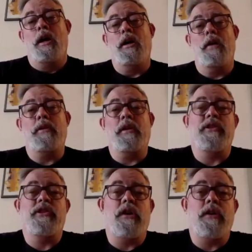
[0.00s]
I'm going to give a
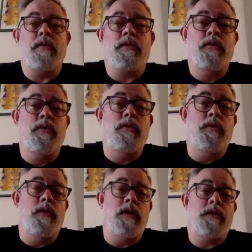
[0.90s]
shout out
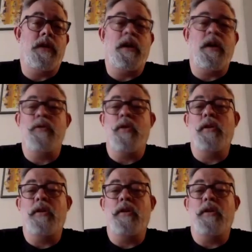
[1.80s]
to a steakhouse called